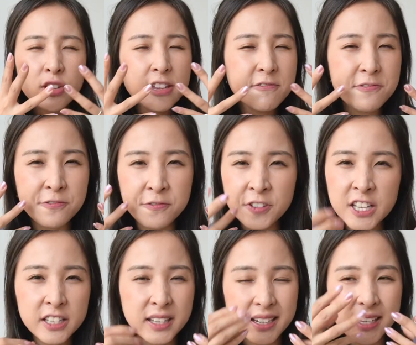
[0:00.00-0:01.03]
can
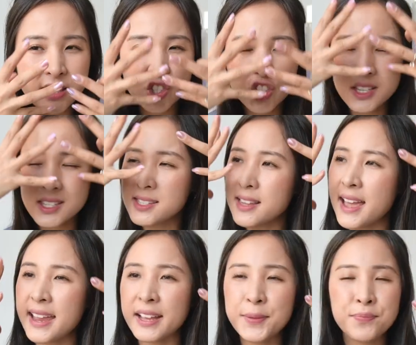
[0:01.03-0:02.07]
feel it, it just
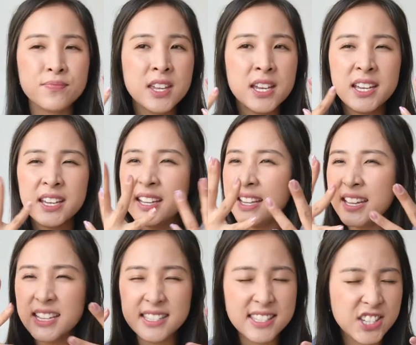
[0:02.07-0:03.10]
like,
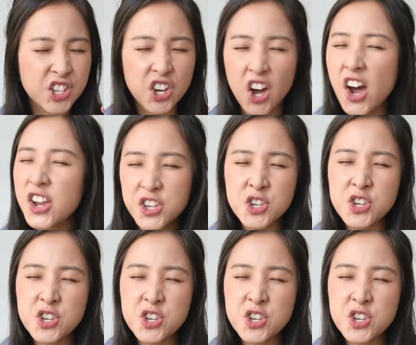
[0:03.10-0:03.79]
it's got